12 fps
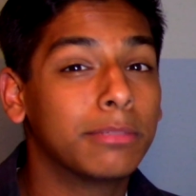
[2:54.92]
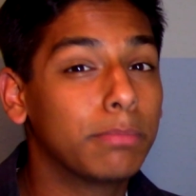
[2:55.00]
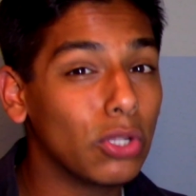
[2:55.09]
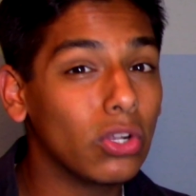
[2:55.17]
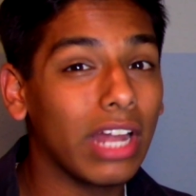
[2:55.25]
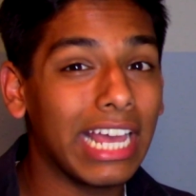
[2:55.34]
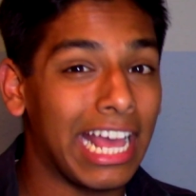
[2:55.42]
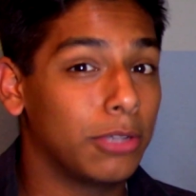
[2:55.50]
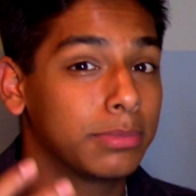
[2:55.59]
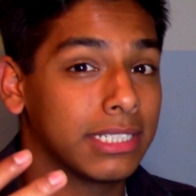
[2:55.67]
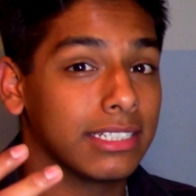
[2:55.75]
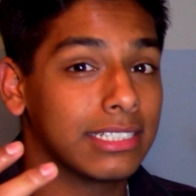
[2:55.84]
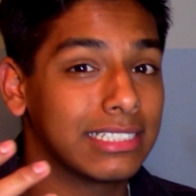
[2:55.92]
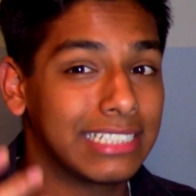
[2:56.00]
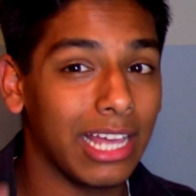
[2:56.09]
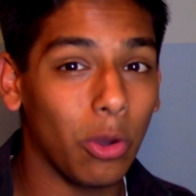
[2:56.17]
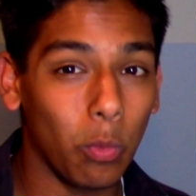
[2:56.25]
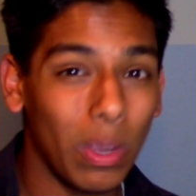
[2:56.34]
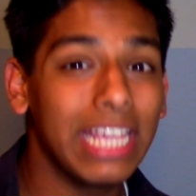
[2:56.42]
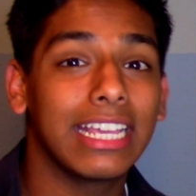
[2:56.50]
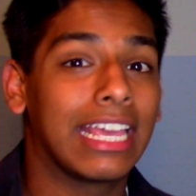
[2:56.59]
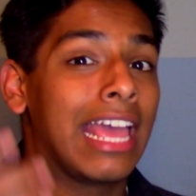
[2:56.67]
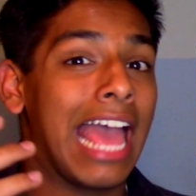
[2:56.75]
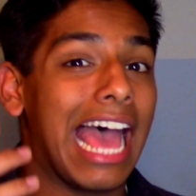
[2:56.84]
blue light helps us stay
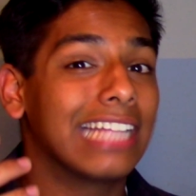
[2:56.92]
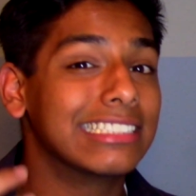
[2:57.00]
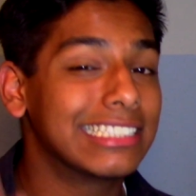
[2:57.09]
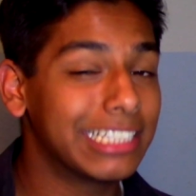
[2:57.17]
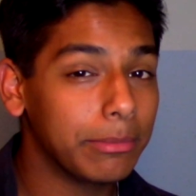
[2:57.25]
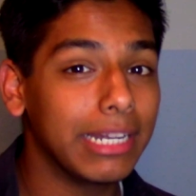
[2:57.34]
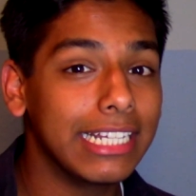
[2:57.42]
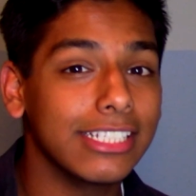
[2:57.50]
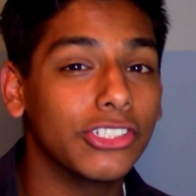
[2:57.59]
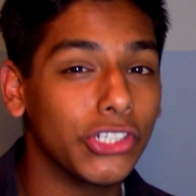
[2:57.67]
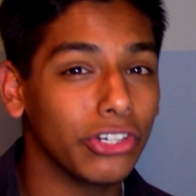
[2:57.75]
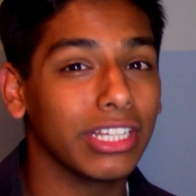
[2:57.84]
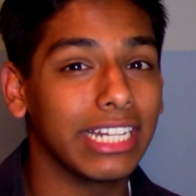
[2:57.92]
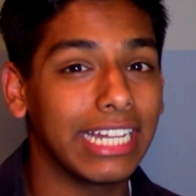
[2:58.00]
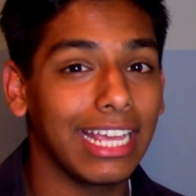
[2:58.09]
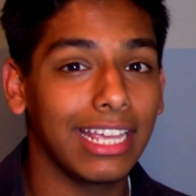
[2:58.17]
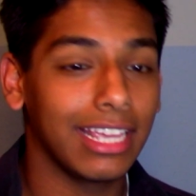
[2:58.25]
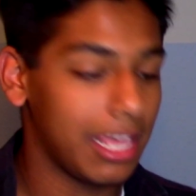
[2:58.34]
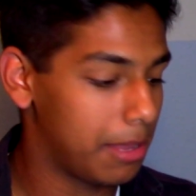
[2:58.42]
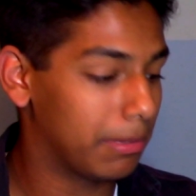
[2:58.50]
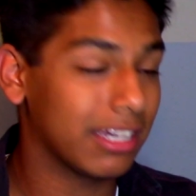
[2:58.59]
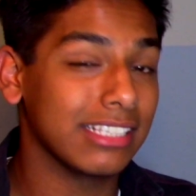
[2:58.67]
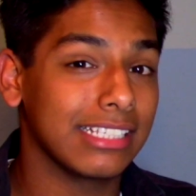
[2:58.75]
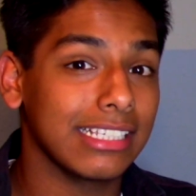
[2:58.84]
awake and stimulated during the day
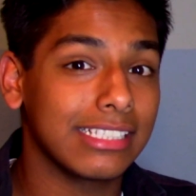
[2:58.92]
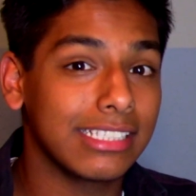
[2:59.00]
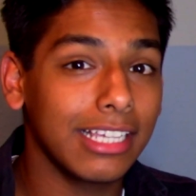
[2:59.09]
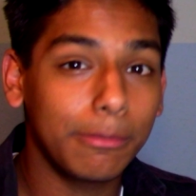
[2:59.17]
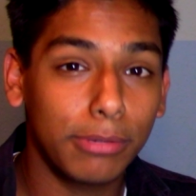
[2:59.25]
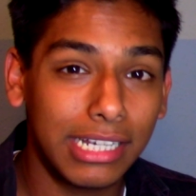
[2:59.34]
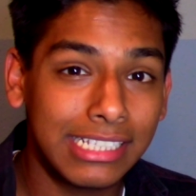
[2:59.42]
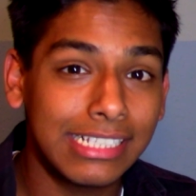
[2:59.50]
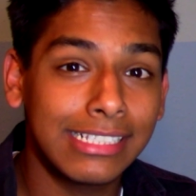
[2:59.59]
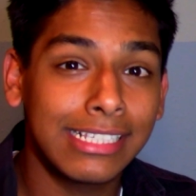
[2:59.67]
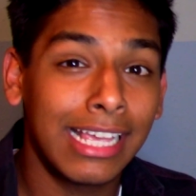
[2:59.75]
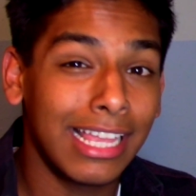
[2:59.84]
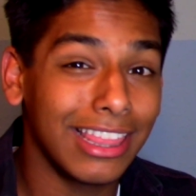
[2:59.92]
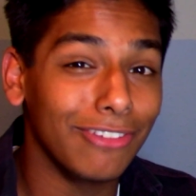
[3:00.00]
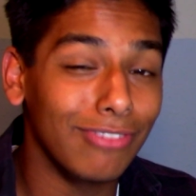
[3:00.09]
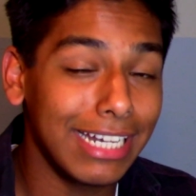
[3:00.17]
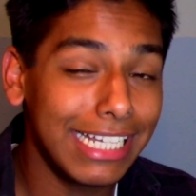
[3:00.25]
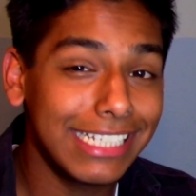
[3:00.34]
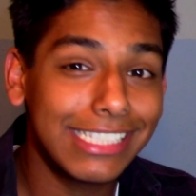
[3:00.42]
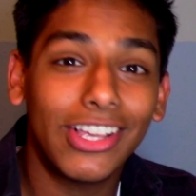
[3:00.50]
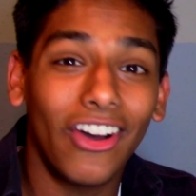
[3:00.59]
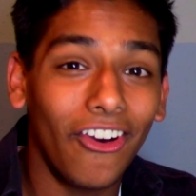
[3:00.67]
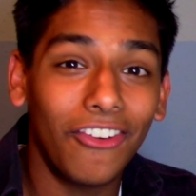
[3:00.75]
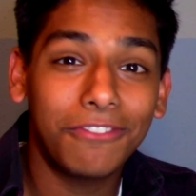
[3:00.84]
because it suppresses the release
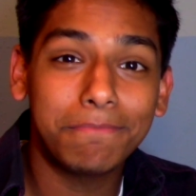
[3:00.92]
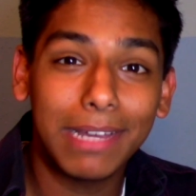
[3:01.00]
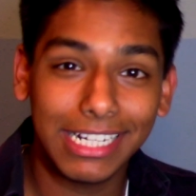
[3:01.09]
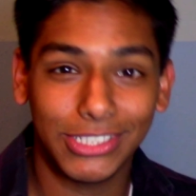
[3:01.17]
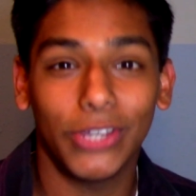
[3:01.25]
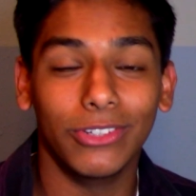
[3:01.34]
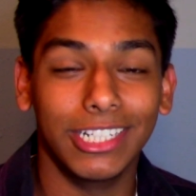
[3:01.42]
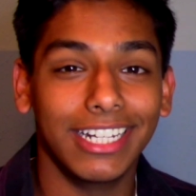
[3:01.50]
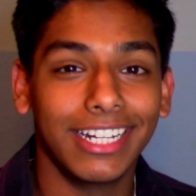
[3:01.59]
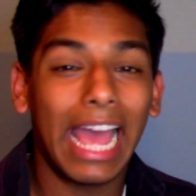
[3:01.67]
of melatonin,